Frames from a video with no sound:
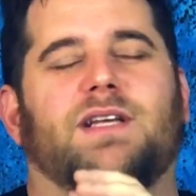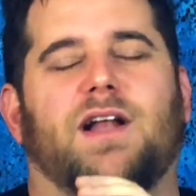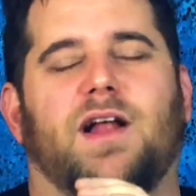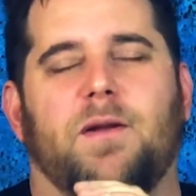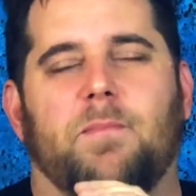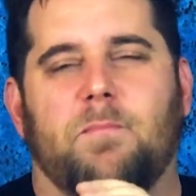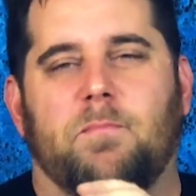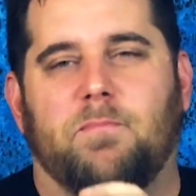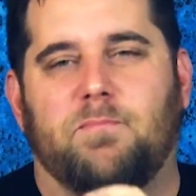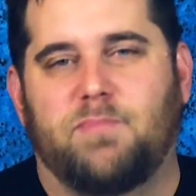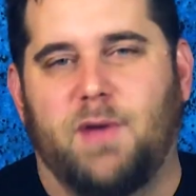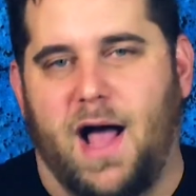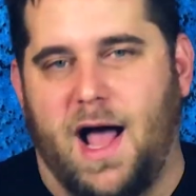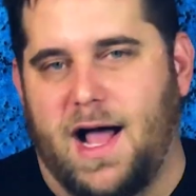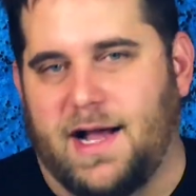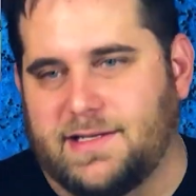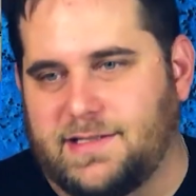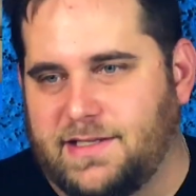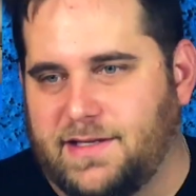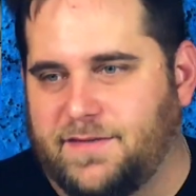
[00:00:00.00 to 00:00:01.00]
an
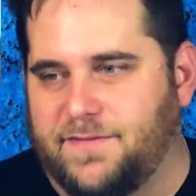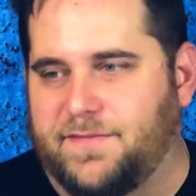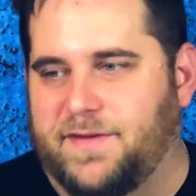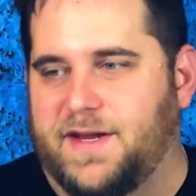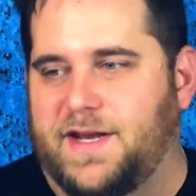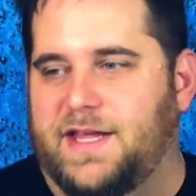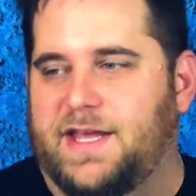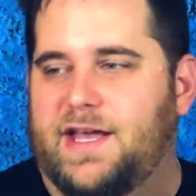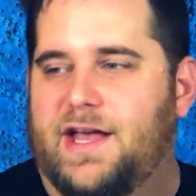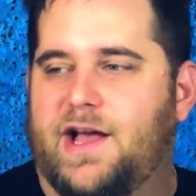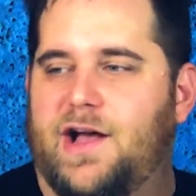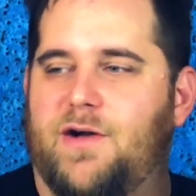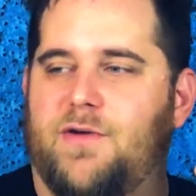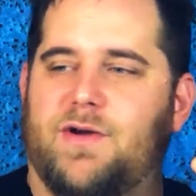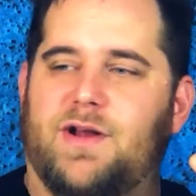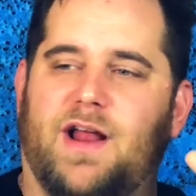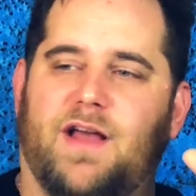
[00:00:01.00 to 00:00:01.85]
unboxing video,